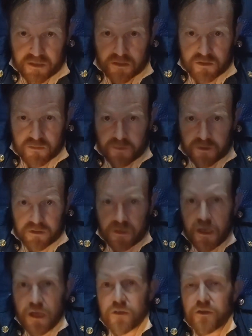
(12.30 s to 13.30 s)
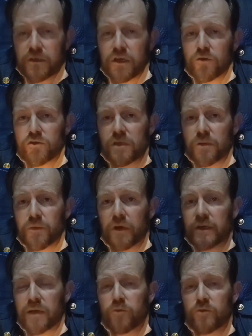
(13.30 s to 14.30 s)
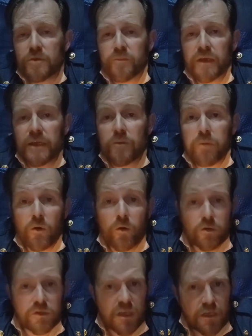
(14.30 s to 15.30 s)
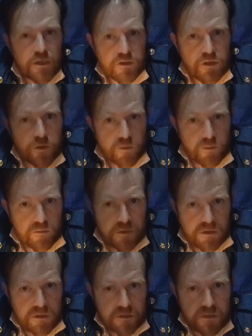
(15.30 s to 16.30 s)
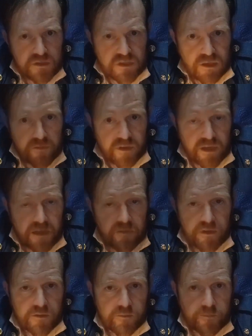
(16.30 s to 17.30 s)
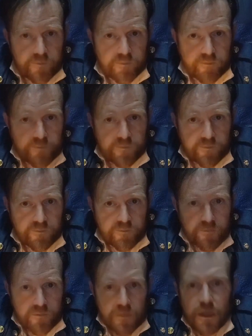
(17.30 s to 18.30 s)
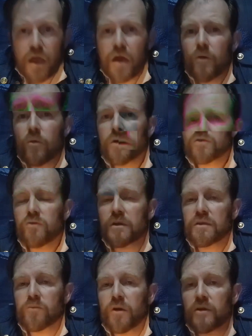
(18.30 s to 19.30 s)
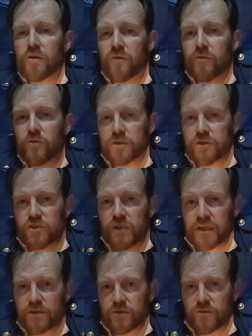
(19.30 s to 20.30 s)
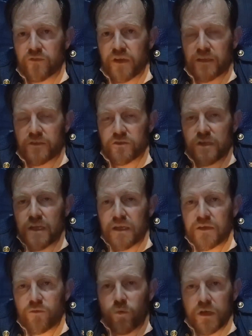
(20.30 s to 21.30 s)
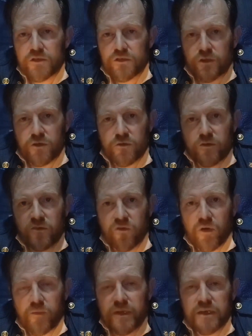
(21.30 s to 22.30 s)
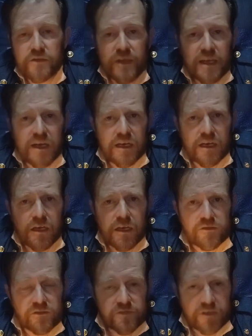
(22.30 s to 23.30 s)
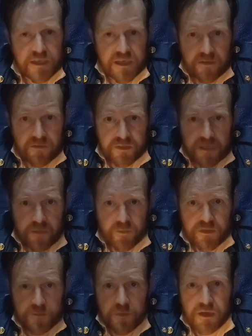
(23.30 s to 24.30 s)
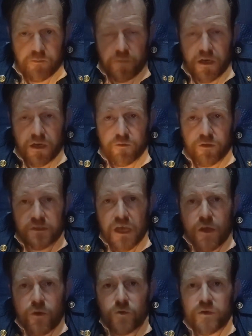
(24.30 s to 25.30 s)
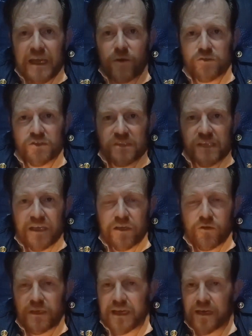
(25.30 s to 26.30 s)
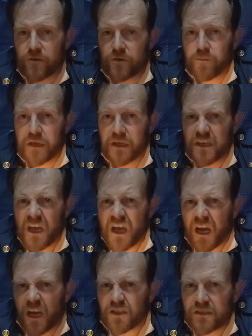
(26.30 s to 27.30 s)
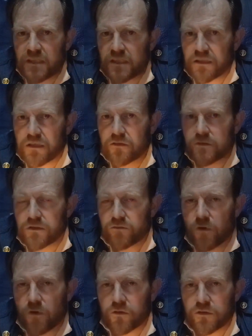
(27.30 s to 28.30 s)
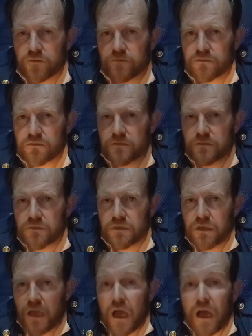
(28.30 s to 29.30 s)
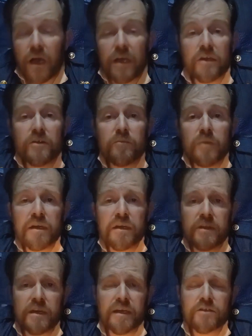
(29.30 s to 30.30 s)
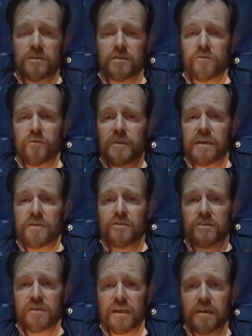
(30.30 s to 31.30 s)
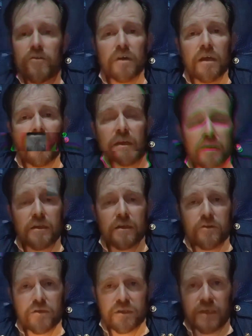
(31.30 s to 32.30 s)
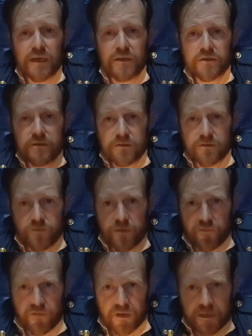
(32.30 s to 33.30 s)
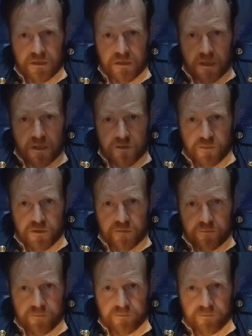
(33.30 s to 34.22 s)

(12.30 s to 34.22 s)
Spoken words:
Dutchman, the ghost ship unable to make port, doomed to sail forever. Whilst writing my novel, The Jenny's Revenge, in which a crew of women, their lives forever damaged by pirates, who now sail the Caribbean, hunting those that wronged them, I learnt many of the legends from the age of sail, including that of the Flying Dutchman.